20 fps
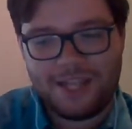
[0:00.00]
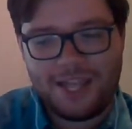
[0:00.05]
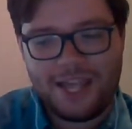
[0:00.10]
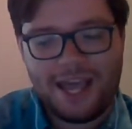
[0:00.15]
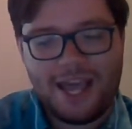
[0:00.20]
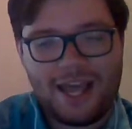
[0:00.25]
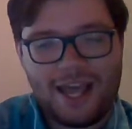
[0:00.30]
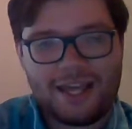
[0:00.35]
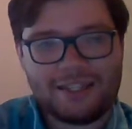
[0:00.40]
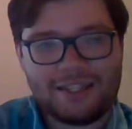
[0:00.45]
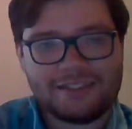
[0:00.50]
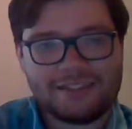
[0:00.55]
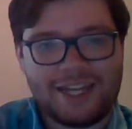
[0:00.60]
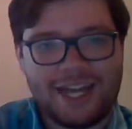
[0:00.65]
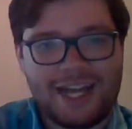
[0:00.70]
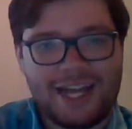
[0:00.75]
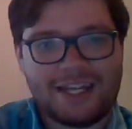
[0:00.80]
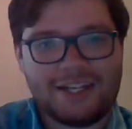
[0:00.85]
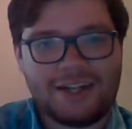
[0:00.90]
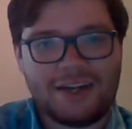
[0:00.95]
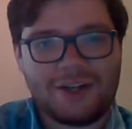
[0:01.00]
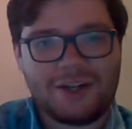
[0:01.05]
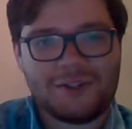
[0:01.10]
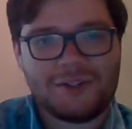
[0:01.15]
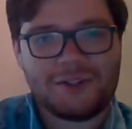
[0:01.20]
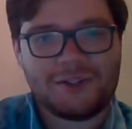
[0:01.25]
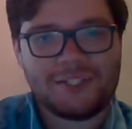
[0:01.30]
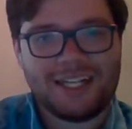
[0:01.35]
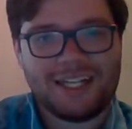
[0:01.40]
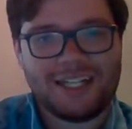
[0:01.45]
And I
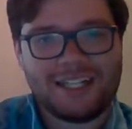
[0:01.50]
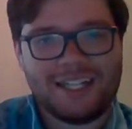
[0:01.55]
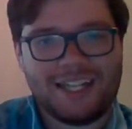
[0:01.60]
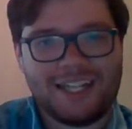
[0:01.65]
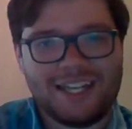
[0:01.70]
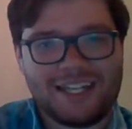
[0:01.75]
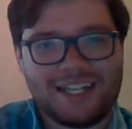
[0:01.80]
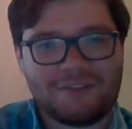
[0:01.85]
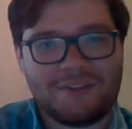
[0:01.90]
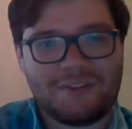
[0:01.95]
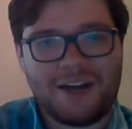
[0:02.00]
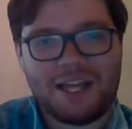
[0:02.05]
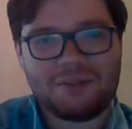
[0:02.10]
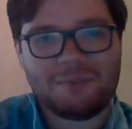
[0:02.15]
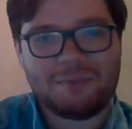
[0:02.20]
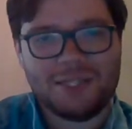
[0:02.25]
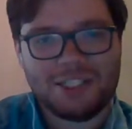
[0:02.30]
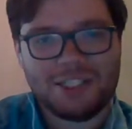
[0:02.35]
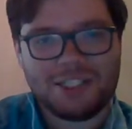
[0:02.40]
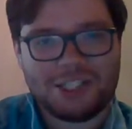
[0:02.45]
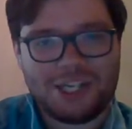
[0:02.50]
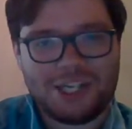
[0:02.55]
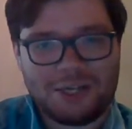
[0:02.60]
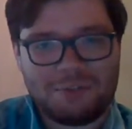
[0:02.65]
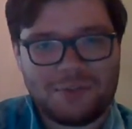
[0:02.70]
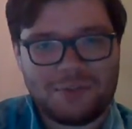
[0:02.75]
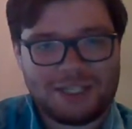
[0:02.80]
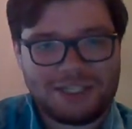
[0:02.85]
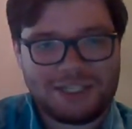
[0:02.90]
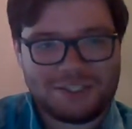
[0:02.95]
know that, like, if I had been a cherry
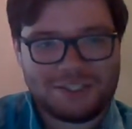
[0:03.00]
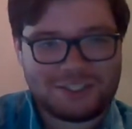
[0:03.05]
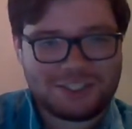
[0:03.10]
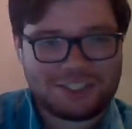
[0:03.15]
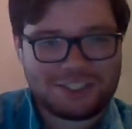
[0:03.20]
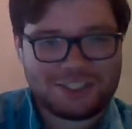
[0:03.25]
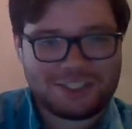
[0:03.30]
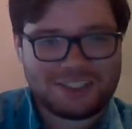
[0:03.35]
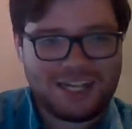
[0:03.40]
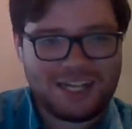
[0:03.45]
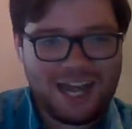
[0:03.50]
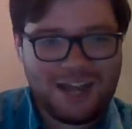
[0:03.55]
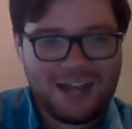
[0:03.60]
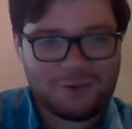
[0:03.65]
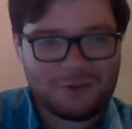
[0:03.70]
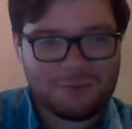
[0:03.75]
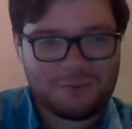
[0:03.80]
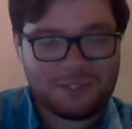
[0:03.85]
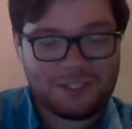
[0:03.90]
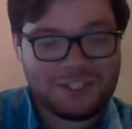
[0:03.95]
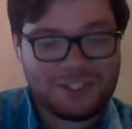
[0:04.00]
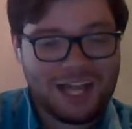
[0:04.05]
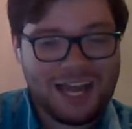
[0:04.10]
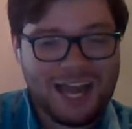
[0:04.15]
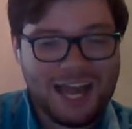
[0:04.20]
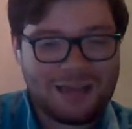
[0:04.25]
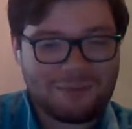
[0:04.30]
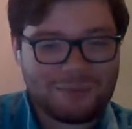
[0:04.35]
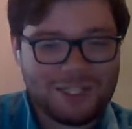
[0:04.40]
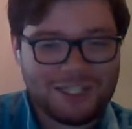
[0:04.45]
picking Christian, I would have been a lot
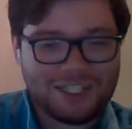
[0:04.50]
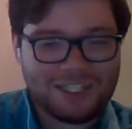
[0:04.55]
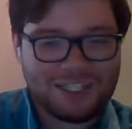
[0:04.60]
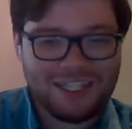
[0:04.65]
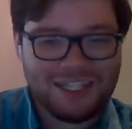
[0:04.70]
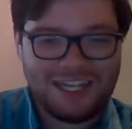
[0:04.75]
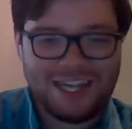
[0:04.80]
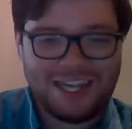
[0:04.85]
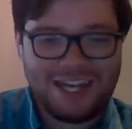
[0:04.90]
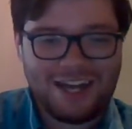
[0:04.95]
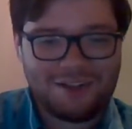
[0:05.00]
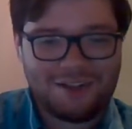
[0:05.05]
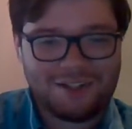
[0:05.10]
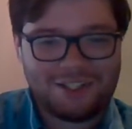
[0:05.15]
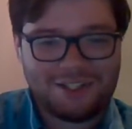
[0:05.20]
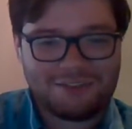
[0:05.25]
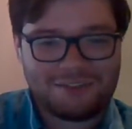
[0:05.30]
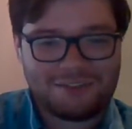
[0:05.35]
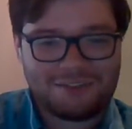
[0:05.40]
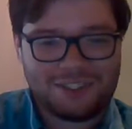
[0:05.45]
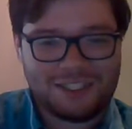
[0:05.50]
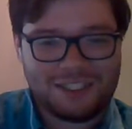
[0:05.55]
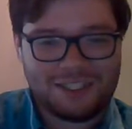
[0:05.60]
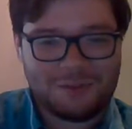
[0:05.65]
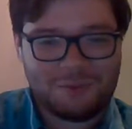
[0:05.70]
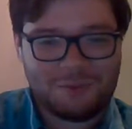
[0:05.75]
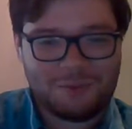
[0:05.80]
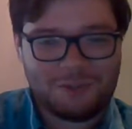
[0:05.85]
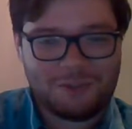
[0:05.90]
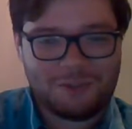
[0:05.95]
happier. I definitely
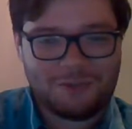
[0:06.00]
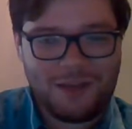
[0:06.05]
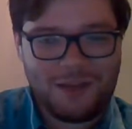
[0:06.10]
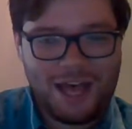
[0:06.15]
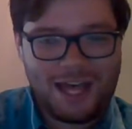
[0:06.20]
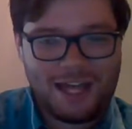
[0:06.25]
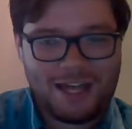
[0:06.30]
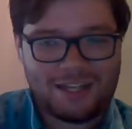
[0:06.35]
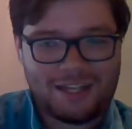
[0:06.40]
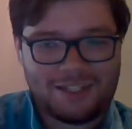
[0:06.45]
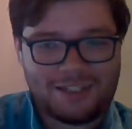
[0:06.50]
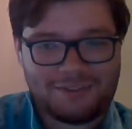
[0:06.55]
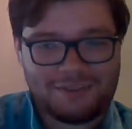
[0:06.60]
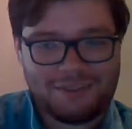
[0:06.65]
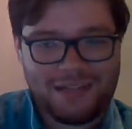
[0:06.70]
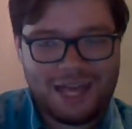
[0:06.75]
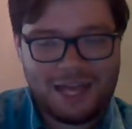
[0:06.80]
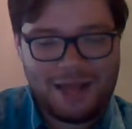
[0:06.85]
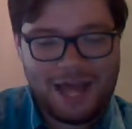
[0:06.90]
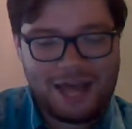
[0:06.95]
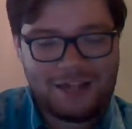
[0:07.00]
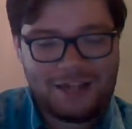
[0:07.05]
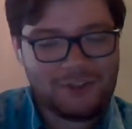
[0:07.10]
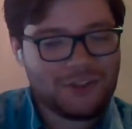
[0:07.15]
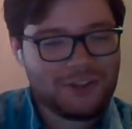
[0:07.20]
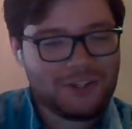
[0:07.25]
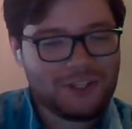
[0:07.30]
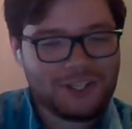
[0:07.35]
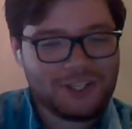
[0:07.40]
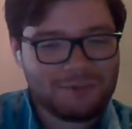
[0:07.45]
would have had
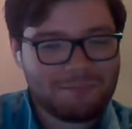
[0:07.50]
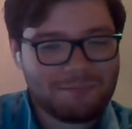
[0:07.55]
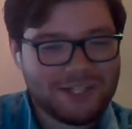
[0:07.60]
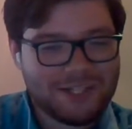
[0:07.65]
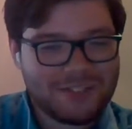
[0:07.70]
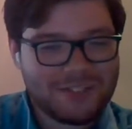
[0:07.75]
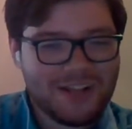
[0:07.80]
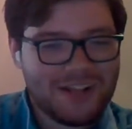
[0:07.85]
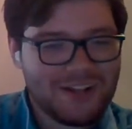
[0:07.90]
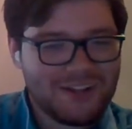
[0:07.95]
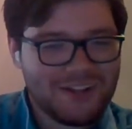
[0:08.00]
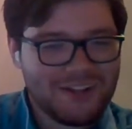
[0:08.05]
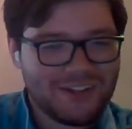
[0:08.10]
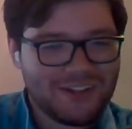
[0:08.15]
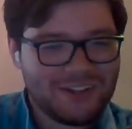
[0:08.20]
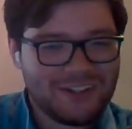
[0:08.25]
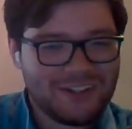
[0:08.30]
healthier mental health.